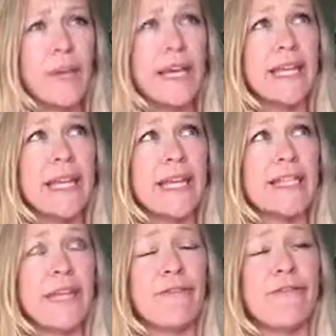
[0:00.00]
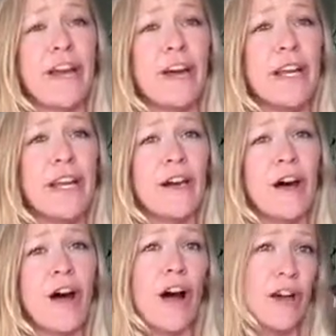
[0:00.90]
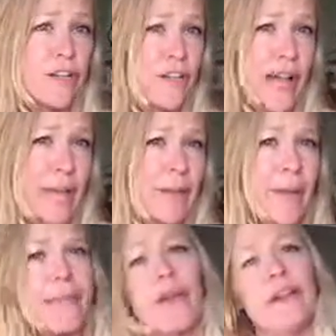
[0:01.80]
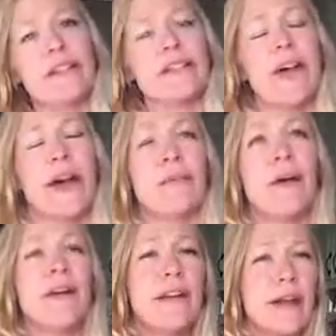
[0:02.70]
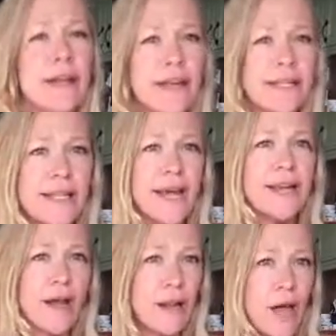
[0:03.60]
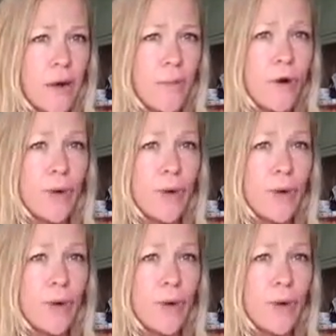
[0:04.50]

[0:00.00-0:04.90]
It is a very harsh climate up there. It's not a lot of sun, not a lot of